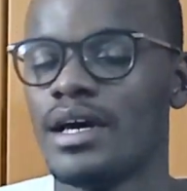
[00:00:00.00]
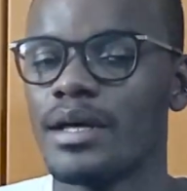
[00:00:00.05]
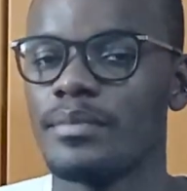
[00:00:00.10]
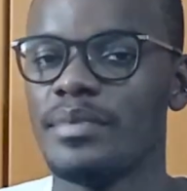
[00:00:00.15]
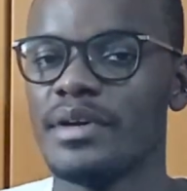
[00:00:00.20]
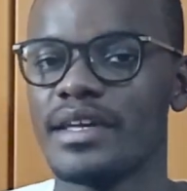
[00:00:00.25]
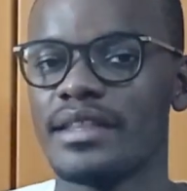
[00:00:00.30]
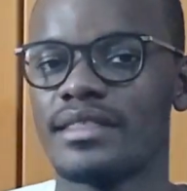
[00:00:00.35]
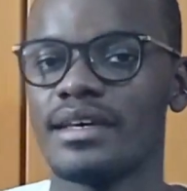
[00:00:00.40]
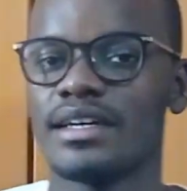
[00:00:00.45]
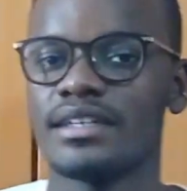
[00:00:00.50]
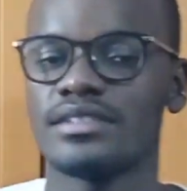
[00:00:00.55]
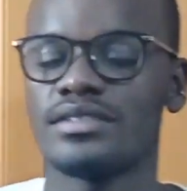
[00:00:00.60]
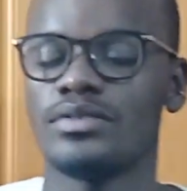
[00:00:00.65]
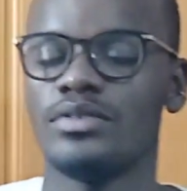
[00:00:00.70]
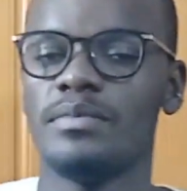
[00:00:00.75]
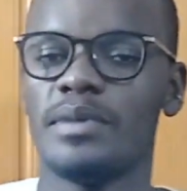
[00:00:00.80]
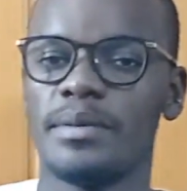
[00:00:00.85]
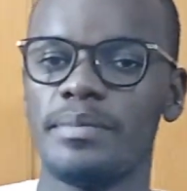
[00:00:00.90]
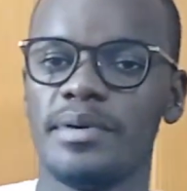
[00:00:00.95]
big thanks to
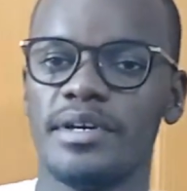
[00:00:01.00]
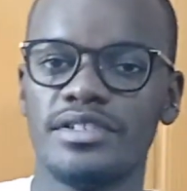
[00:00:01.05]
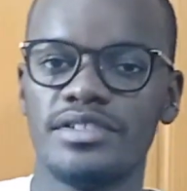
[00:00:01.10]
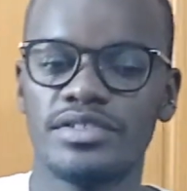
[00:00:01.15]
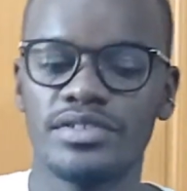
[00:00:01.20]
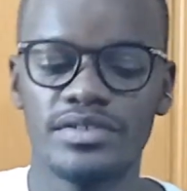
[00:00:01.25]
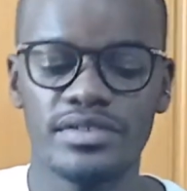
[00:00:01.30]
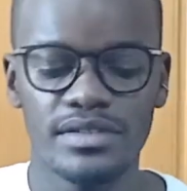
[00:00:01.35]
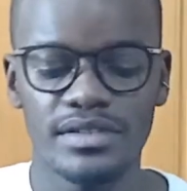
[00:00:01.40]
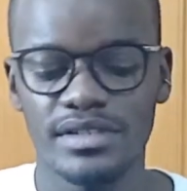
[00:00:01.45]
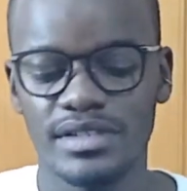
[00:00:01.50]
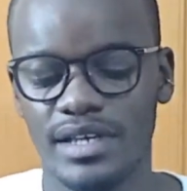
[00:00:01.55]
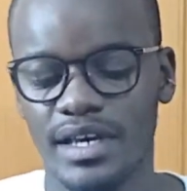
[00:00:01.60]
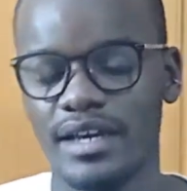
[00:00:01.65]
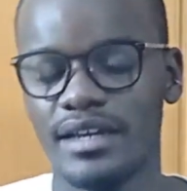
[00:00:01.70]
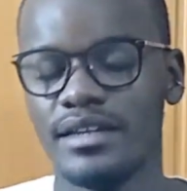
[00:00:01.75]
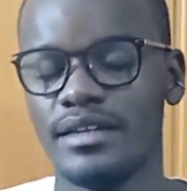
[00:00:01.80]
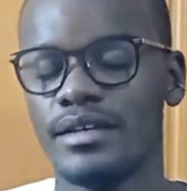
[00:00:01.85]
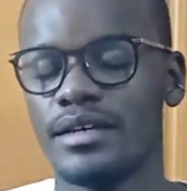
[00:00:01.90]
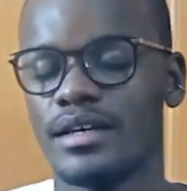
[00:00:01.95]
all my patrons
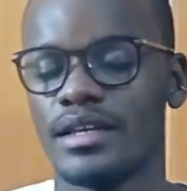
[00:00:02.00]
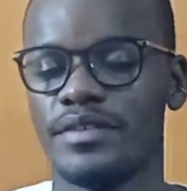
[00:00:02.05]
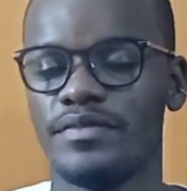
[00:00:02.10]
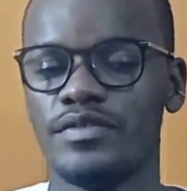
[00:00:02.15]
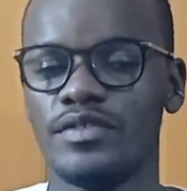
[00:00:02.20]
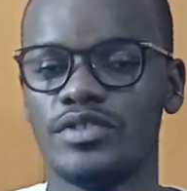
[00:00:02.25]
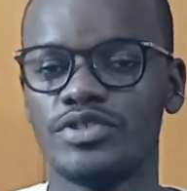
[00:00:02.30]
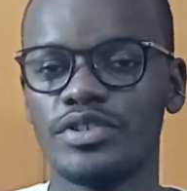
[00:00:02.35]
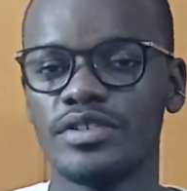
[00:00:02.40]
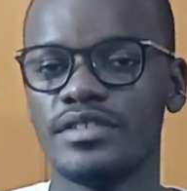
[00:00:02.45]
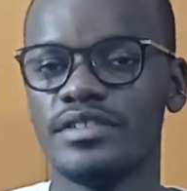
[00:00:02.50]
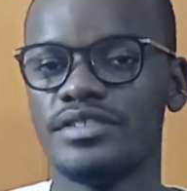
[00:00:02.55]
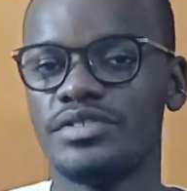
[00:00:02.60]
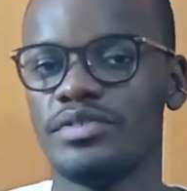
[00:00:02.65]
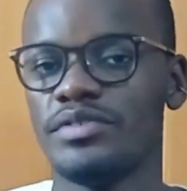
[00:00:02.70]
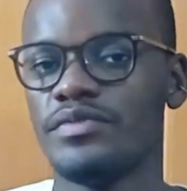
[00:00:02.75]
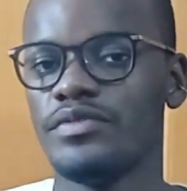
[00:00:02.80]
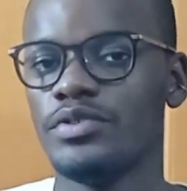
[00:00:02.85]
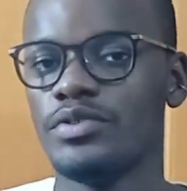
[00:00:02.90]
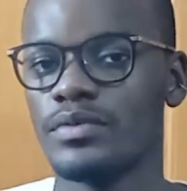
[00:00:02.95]
and yeah if you enjoyed this
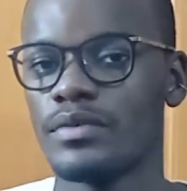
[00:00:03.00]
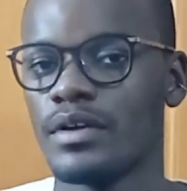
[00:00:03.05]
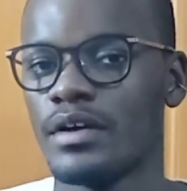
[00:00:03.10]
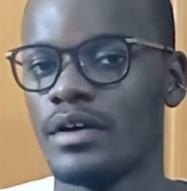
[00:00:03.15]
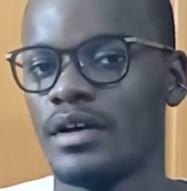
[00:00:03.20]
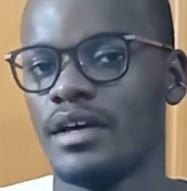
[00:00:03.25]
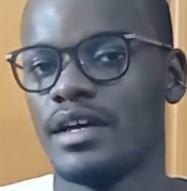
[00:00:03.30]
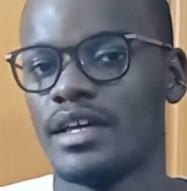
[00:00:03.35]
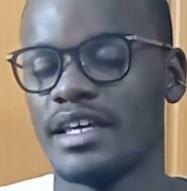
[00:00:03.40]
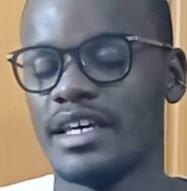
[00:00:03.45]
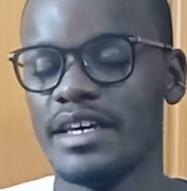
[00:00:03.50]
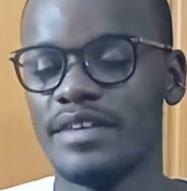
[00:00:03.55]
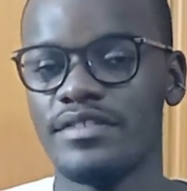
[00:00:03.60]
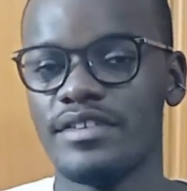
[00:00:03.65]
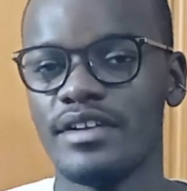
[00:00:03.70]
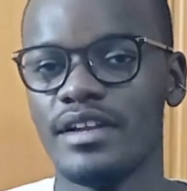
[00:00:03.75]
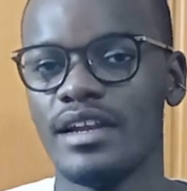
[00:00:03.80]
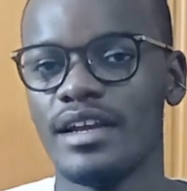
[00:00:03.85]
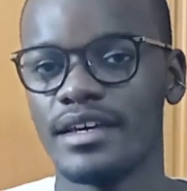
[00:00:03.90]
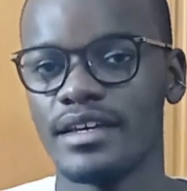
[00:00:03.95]
review give it
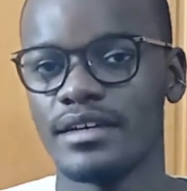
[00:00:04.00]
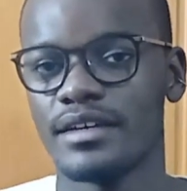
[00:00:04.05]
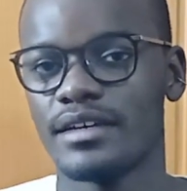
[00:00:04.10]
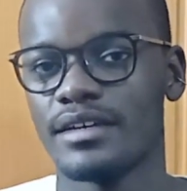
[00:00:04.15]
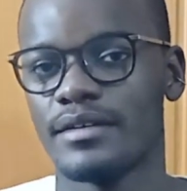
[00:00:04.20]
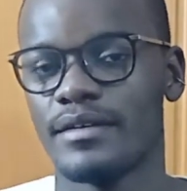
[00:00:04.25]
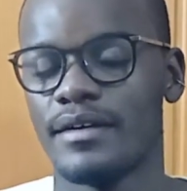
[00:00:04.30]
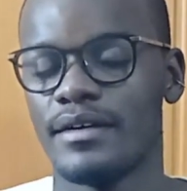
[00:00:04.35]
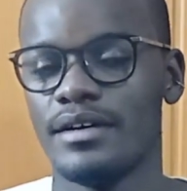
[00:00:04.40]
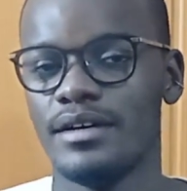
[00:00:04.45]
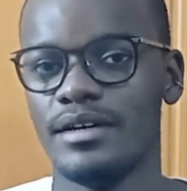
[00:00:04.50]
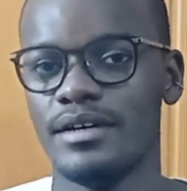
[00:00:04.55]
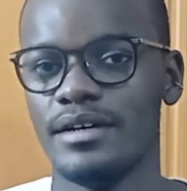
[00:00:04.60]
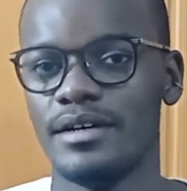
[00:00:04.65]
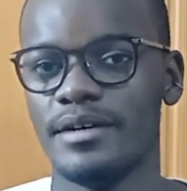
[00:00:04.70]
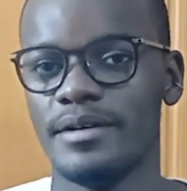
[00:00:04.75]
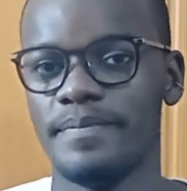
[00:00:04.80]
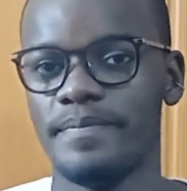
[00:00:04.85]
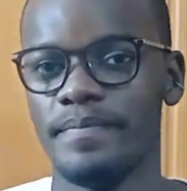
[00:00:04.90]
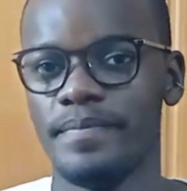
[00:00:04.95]
a like
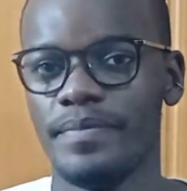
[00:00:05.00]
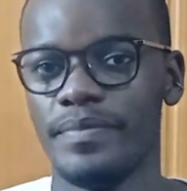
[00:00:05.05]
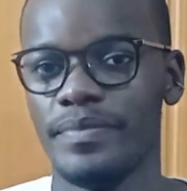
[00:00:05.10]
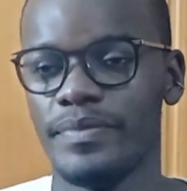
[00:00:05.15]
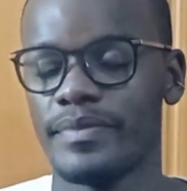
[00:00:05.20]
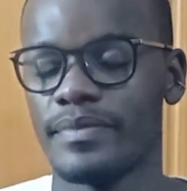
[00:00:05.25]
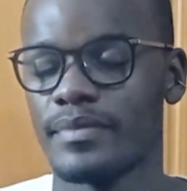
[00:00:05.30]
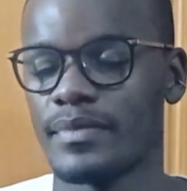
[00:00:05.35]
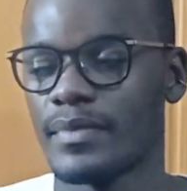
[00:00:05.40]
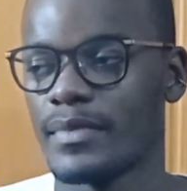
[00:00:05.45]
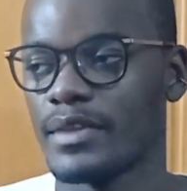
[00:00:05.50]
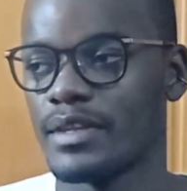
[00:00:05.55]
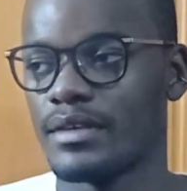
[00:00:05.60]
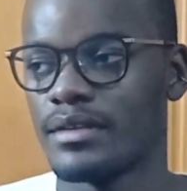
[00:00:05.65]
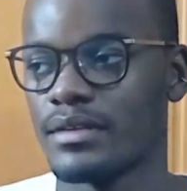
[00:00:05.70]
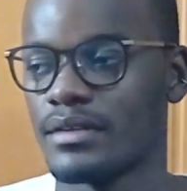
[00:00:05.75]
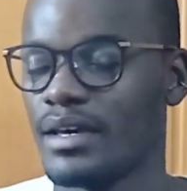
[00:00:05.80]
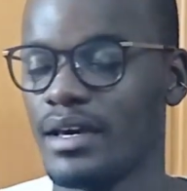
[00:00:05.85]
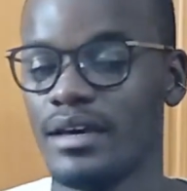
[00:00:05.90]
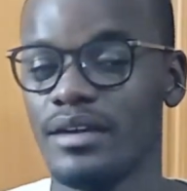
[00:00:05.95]
um,
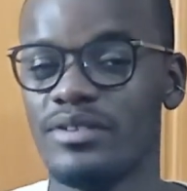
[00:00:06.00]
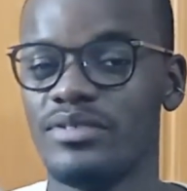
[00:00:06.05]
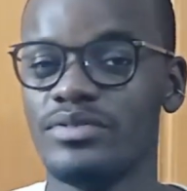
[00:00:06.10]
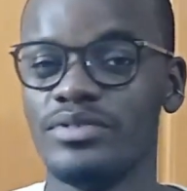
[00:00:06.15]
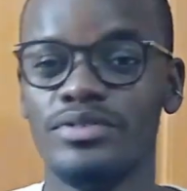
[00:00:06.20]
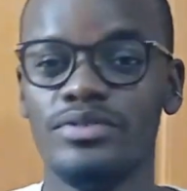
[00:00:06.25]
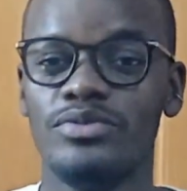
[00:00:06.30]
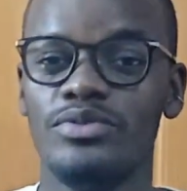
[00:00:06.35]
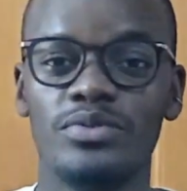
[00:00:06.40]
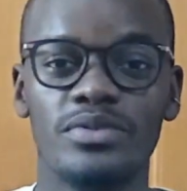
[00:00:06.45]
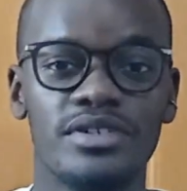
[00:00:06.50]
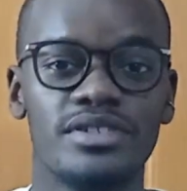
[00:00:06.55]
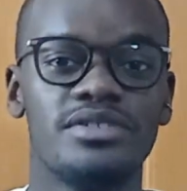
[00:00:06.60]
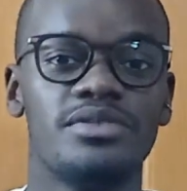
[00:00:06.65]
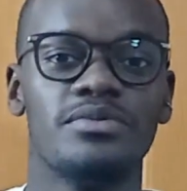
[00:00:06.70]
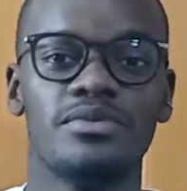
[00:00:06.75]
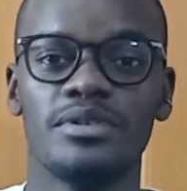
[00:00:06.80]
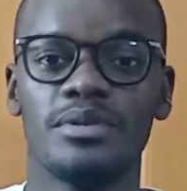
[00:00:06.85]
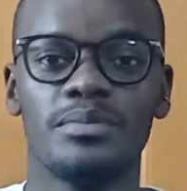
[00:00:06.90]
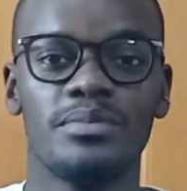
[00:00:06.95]
I don't know you do what you
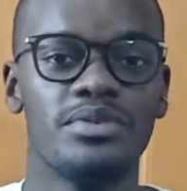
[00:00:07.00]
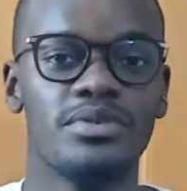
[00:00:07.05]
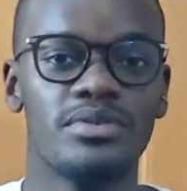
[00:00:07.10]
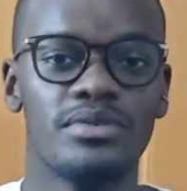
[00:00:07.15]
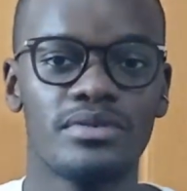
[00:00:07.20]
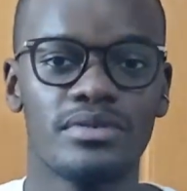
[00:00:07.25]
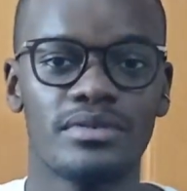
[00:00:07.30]
want bro